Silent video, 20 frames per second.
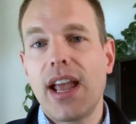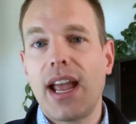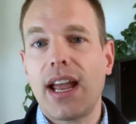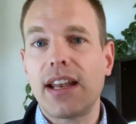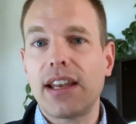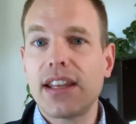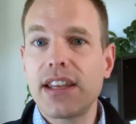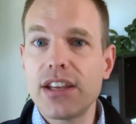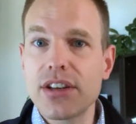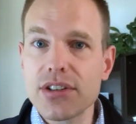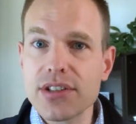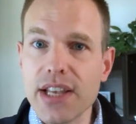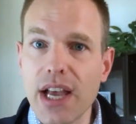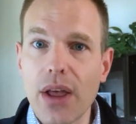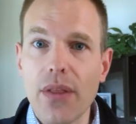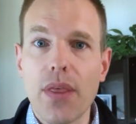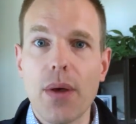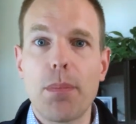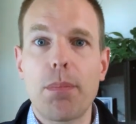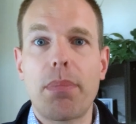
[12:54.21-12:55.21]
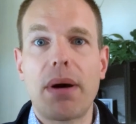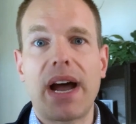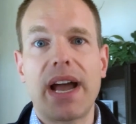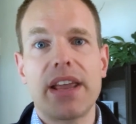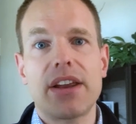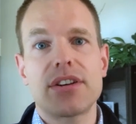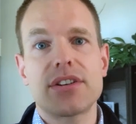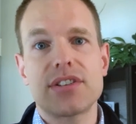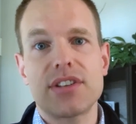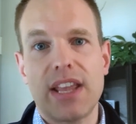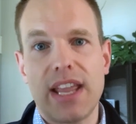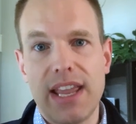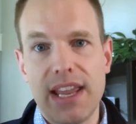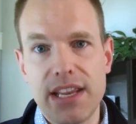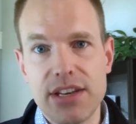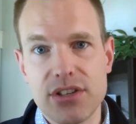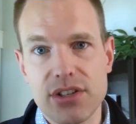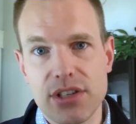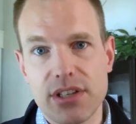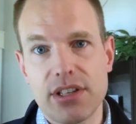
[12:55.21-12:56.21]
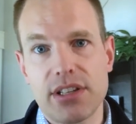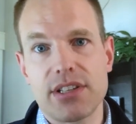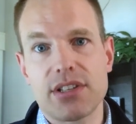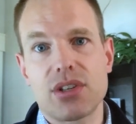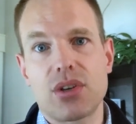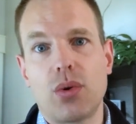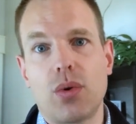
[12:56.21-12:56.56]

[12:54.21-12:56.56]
And here's how the buyer's agent is